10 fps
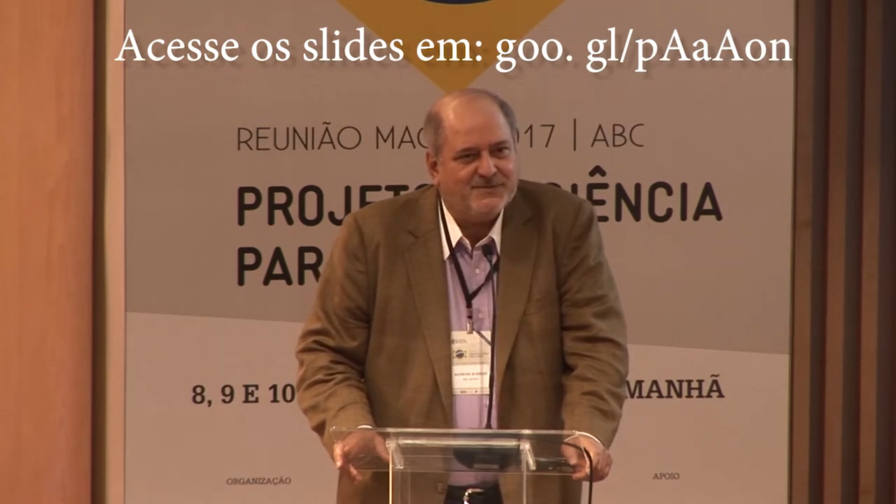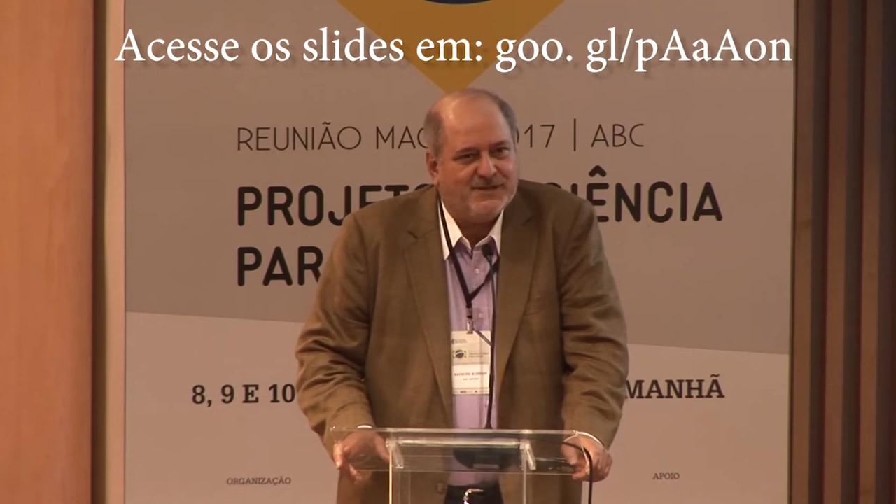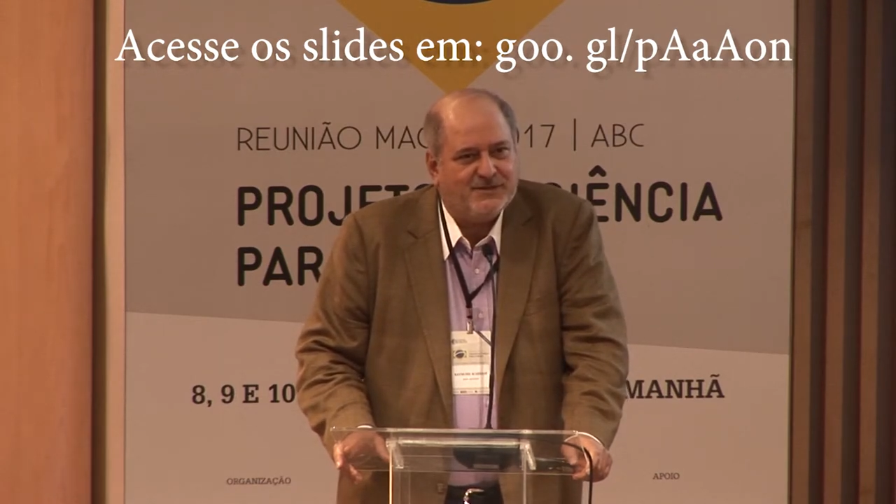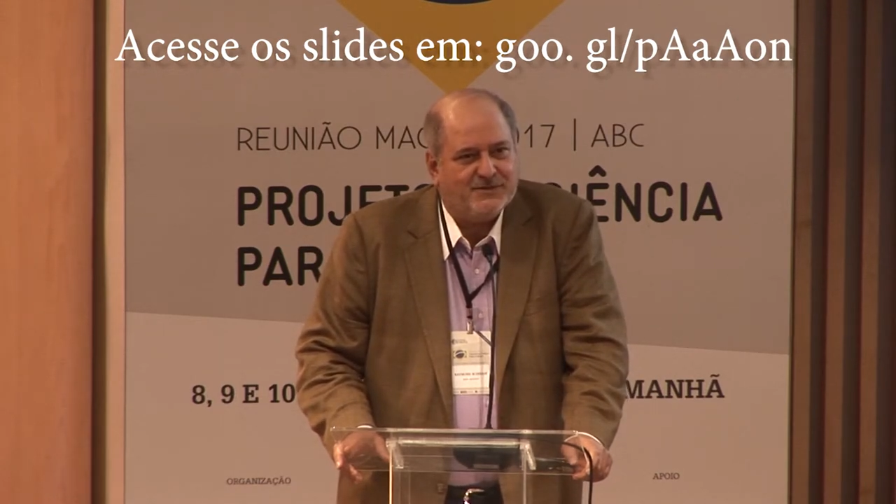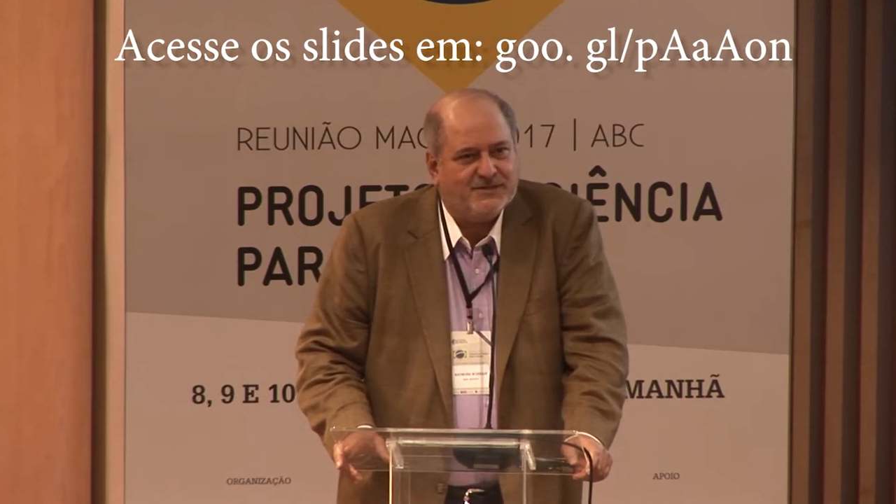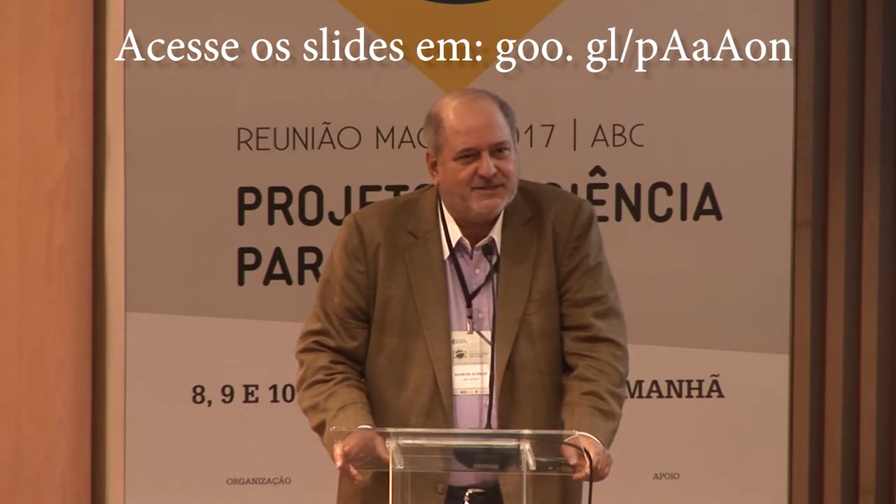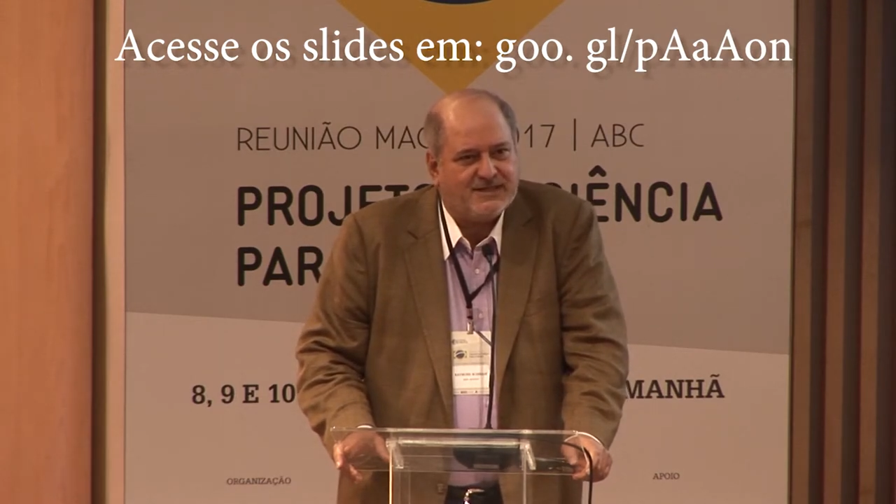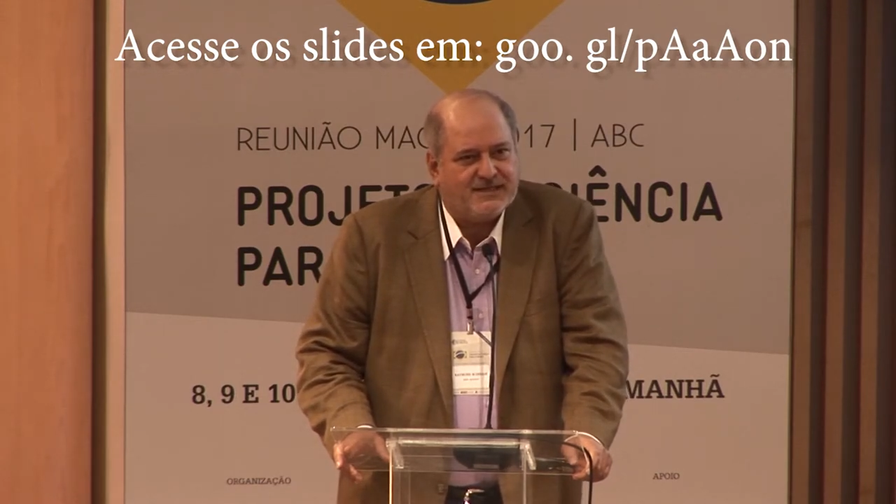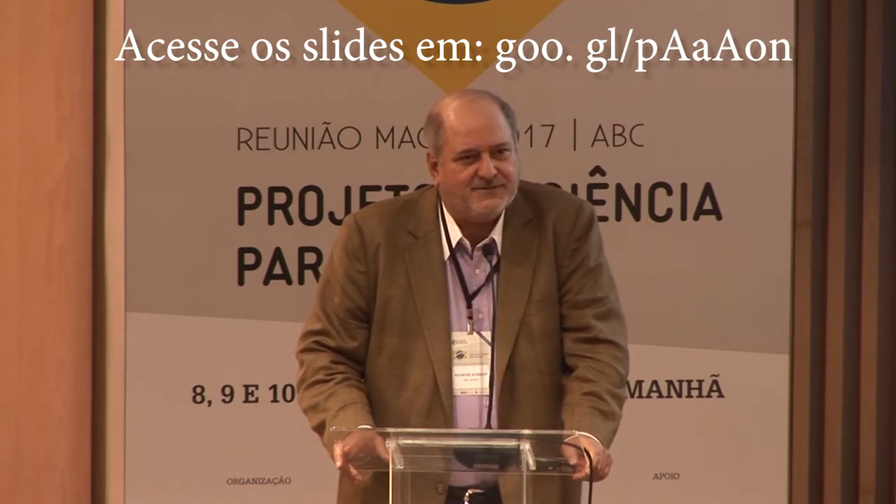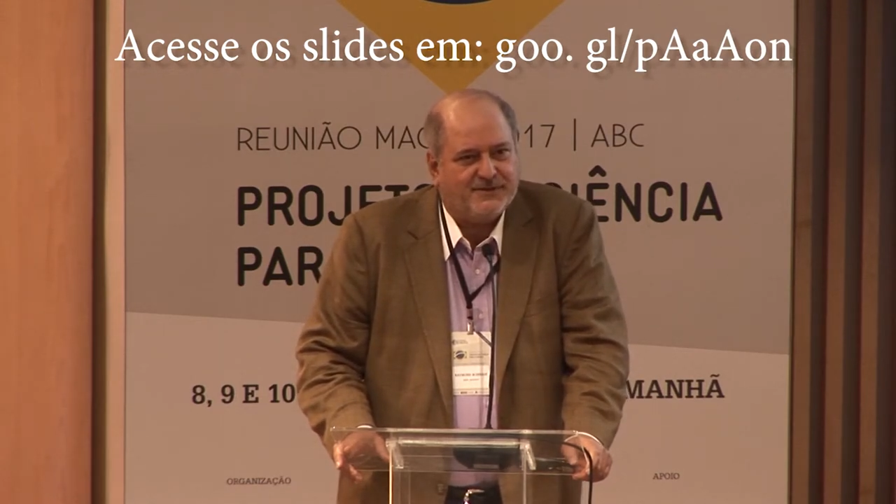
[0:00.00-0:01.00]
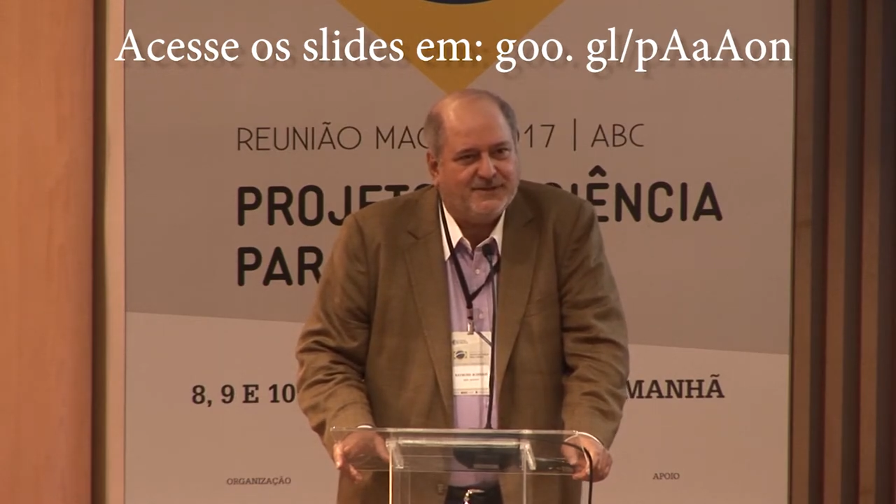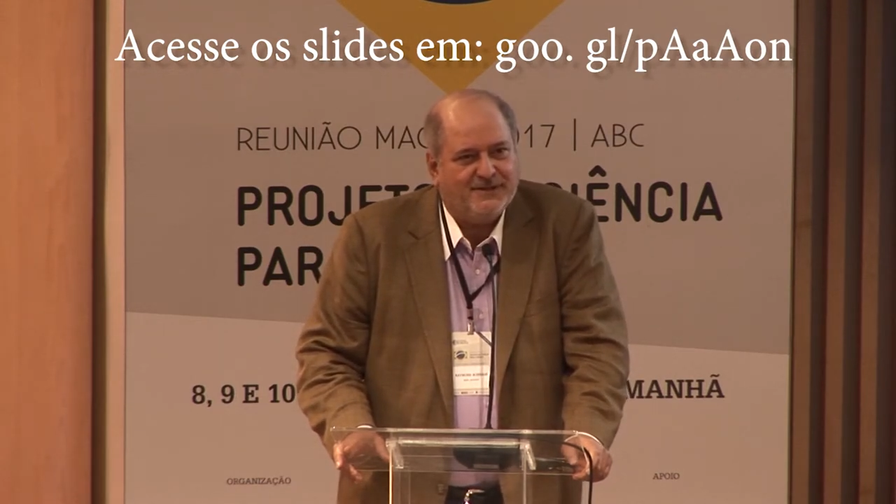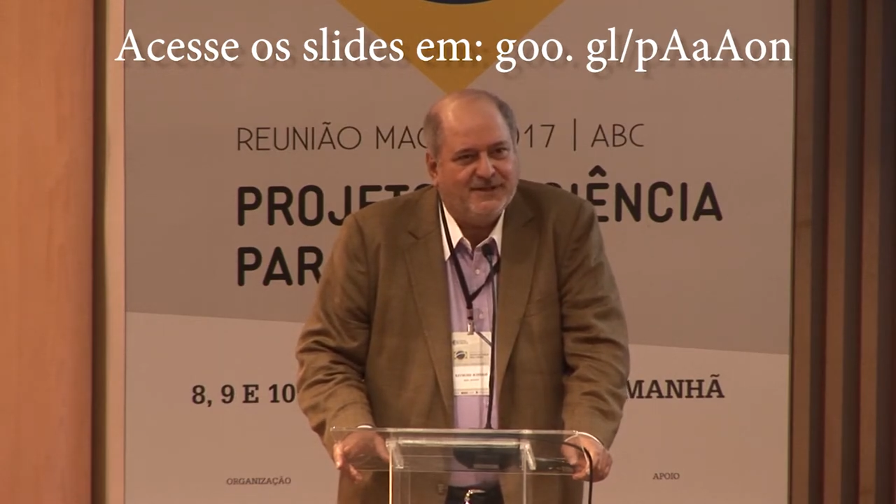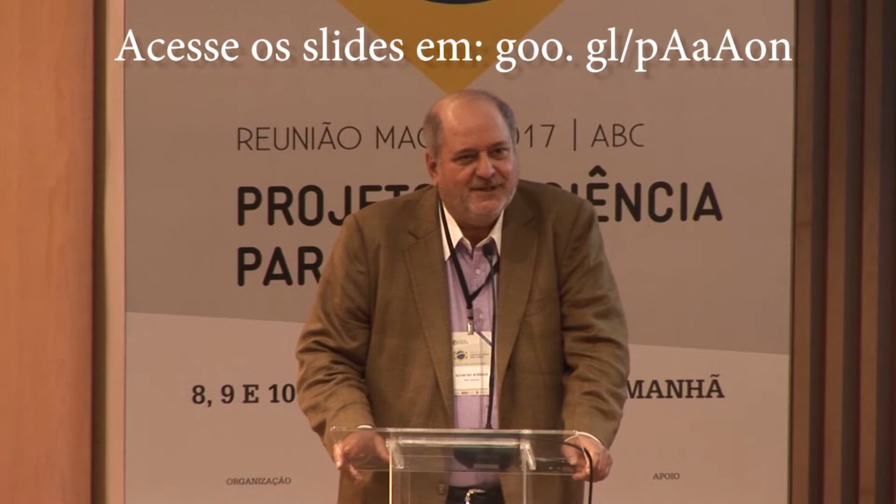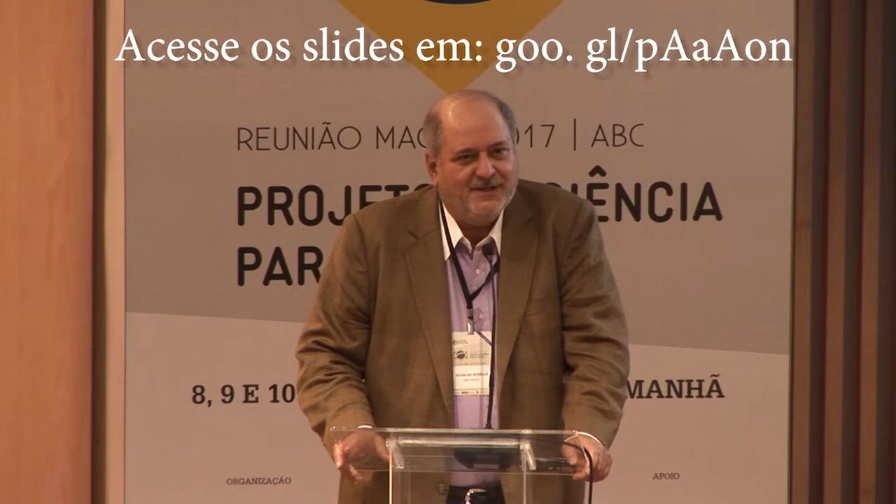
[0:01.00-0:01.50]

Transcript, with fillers: when you're successful.